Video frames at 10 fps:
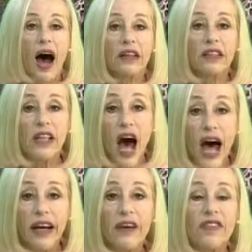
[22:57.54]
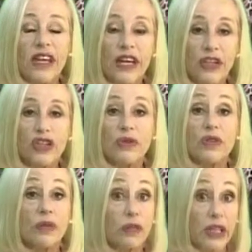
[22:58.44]
A lot of the
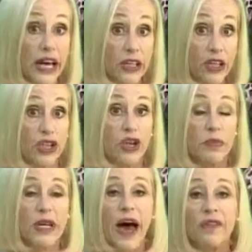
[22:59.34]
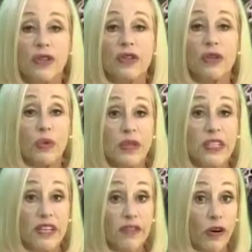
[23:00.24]
issues in relationships have to do with the
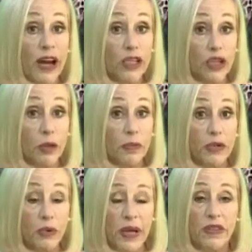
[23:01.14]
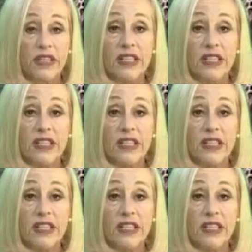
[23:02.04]
differential between the